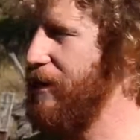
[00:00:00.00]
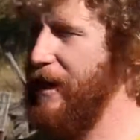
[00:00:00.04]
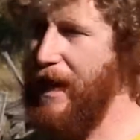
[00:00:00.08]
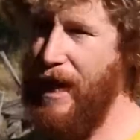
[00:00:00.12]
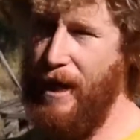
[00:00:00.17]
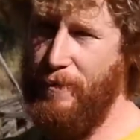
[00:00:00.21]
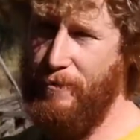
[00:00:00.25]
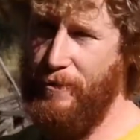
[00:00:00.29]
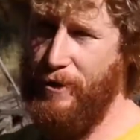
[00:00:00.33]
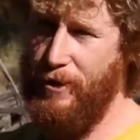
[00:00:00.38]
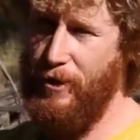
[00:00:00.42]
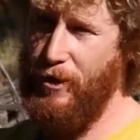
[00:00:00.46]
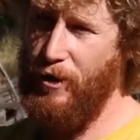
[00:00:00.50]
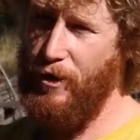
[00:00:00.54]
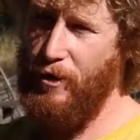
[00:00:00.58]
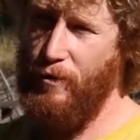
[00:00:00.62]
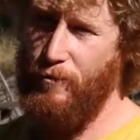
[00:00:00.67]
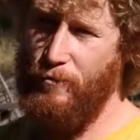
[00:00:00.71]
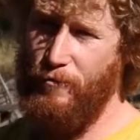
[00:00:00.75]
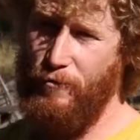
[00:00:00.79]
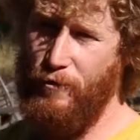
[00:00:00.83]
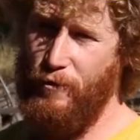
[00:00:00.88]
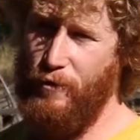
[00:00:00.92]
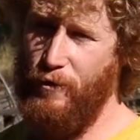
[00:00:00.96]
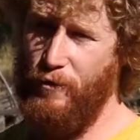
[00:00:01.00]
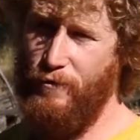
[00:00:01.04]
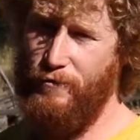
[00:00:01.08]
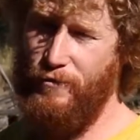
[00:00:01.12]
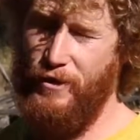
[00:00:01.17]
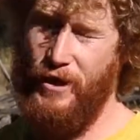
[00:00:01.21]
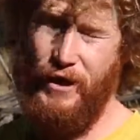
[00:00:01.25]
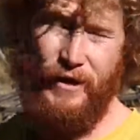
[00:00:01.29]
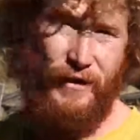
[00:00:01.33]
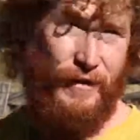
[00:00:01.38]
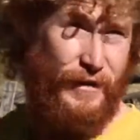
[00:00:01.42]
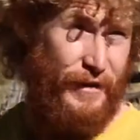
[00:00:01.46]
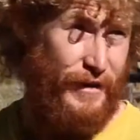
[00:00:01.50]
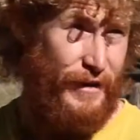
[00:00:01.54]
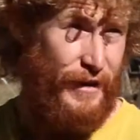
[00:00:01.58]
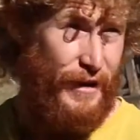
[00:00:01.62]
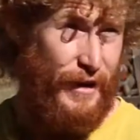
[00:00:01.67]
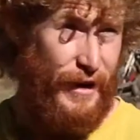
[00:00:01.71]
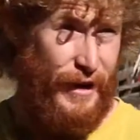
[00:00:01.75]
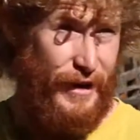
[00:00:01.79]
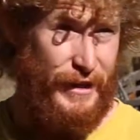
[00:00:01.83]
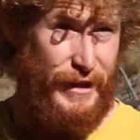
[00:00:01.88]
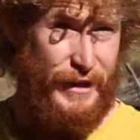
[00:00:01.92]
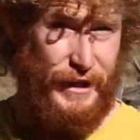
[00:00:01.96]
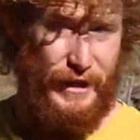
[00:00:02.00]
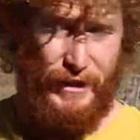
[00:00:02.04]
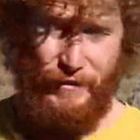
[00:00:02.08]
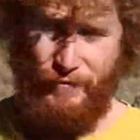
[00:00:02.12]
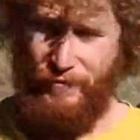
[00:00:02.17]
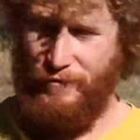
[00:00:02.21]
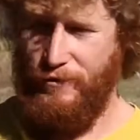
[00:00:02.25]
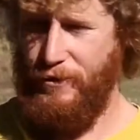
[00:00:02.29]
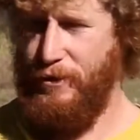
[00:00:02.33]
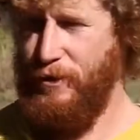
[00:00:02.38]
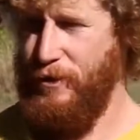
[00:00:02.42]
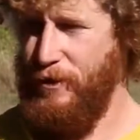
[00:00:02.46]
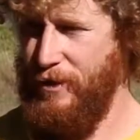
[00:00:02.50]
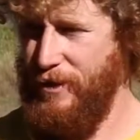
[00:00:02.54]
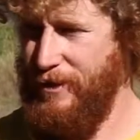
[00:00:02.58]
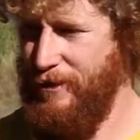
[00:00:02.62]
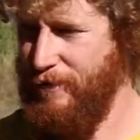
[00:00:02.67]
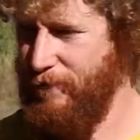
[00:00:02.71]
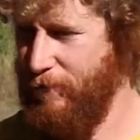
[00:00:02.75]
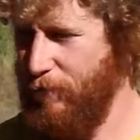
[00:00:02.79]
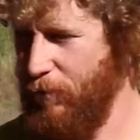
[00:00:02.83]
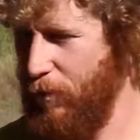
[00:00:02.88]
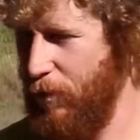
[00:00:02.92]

happy home full of honey and food and